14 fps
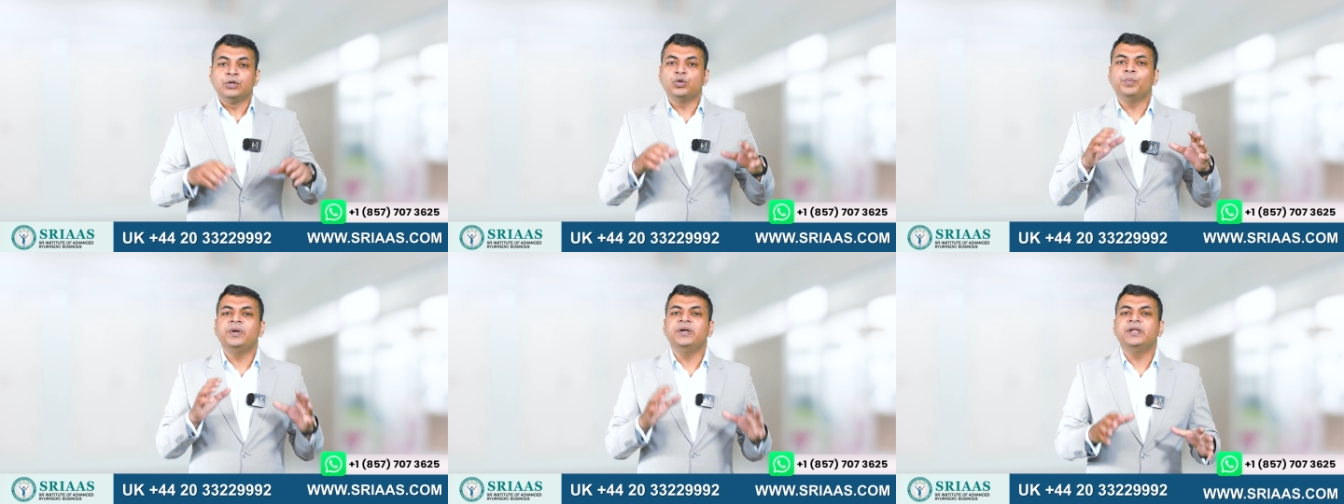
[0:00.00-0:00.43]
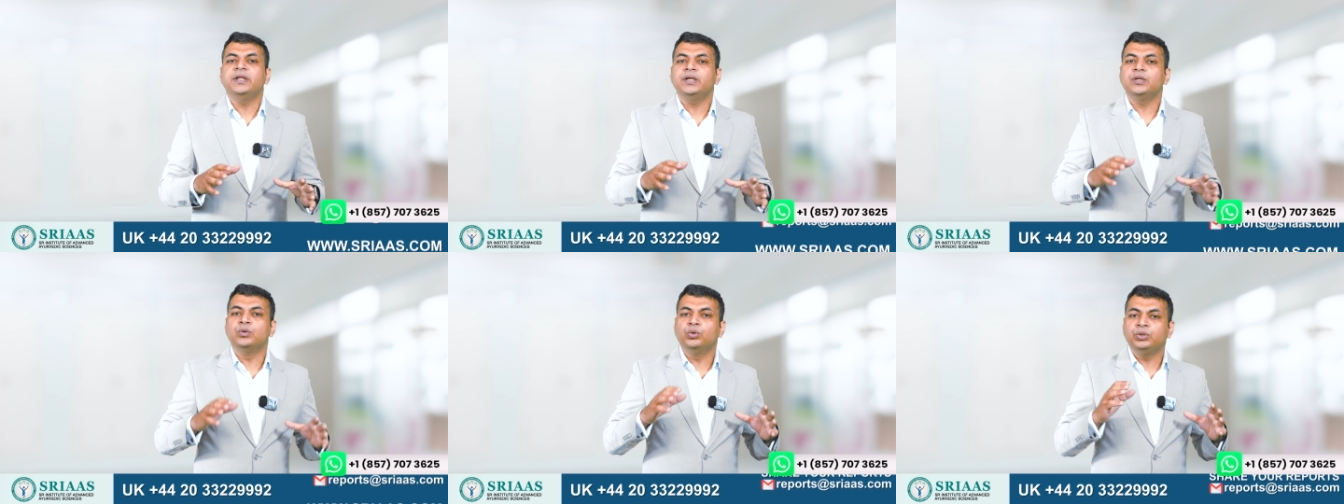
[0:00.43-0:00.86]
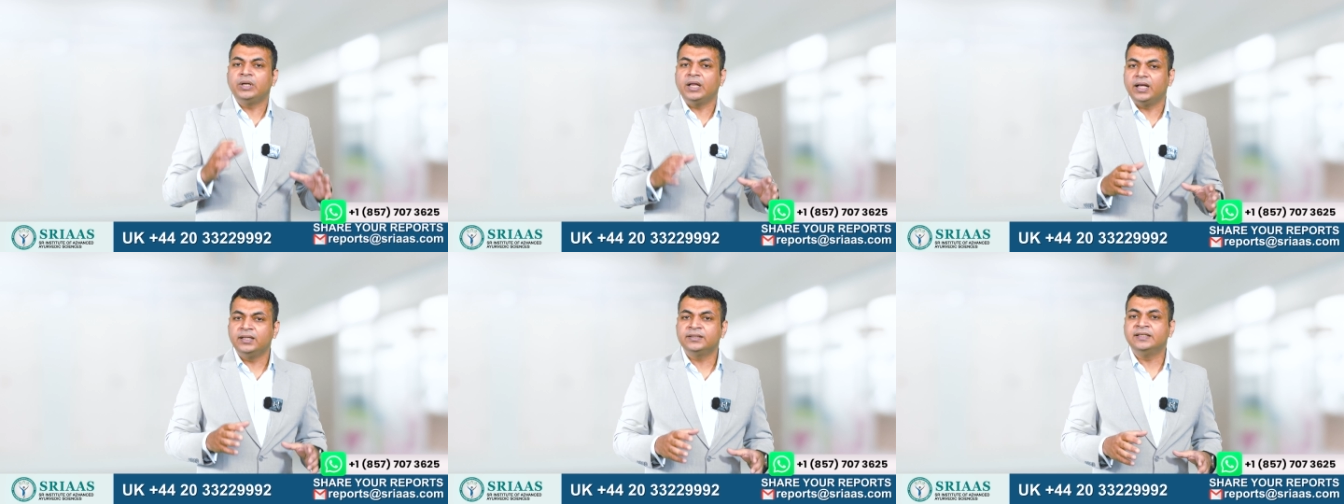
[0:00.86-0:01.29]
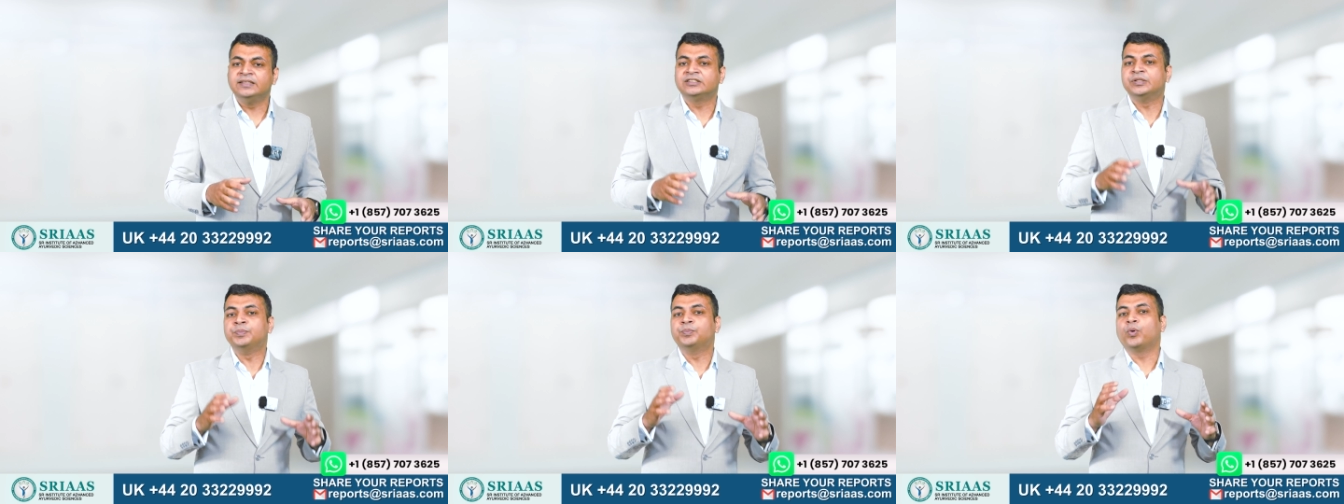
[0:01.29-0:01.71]
To maintain good health,
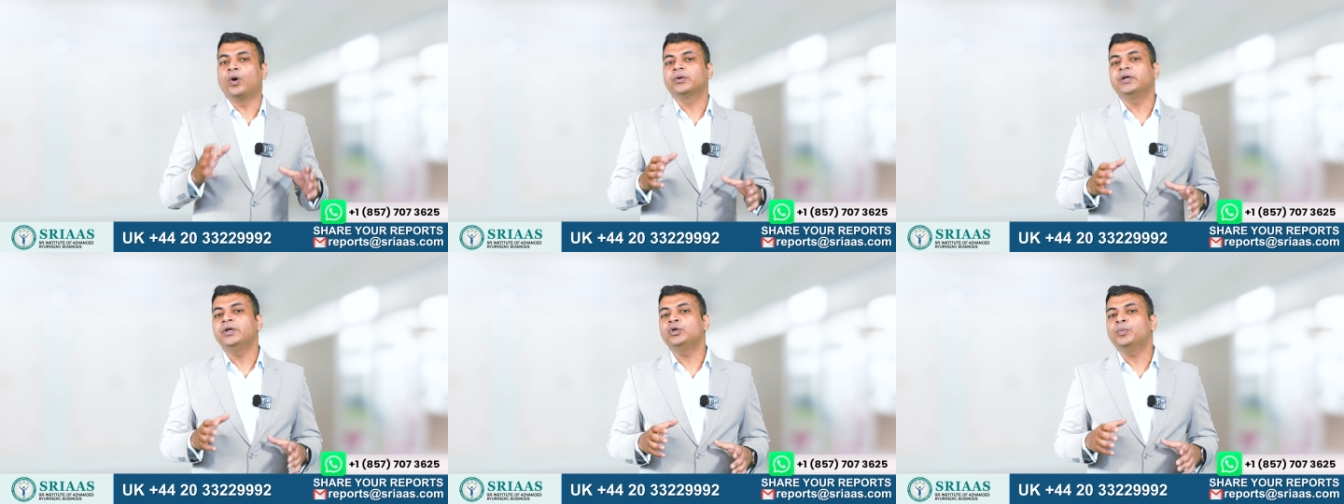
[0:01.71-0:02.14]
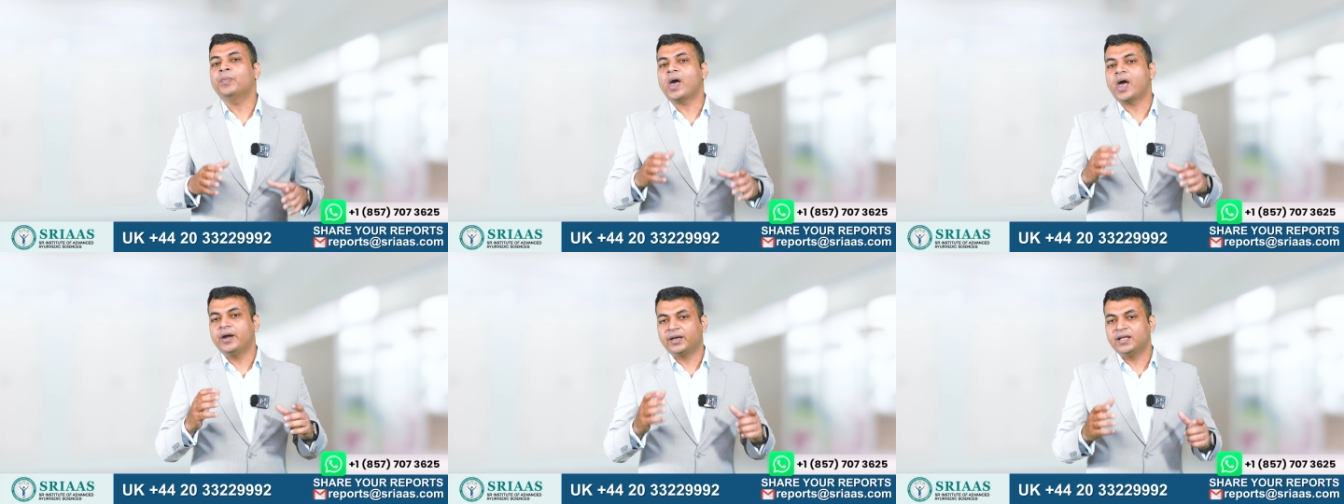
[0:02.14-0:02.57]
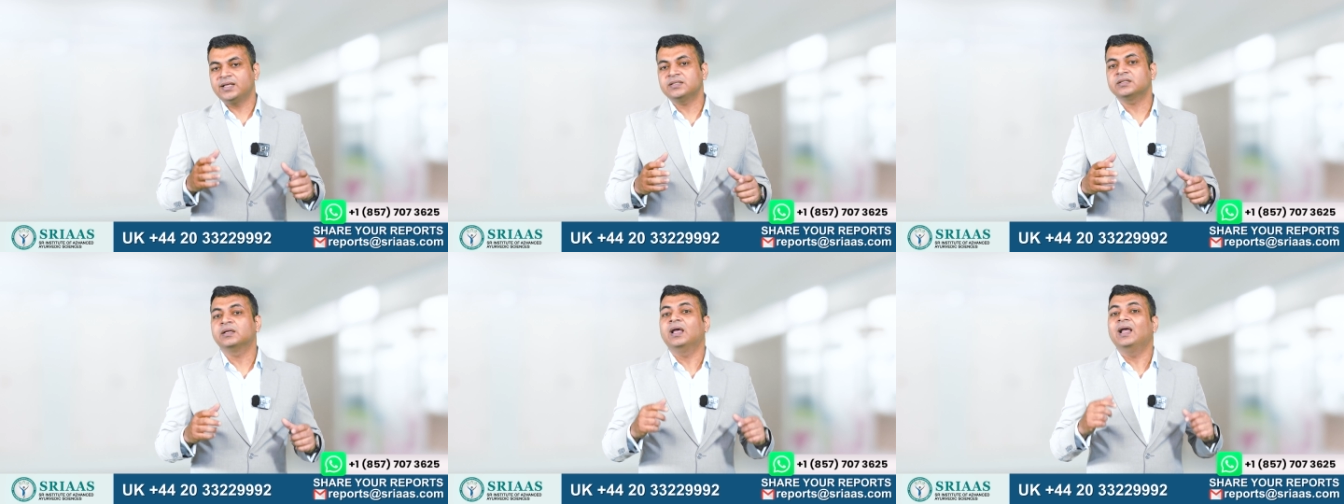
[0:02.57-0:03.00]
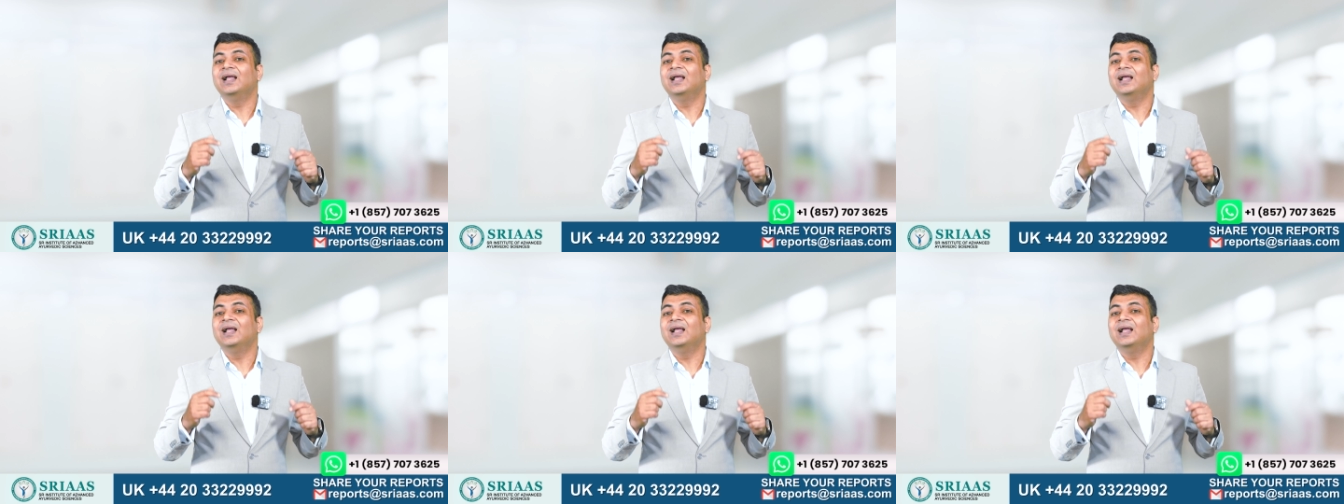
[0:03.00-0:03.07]
it's important to prioritize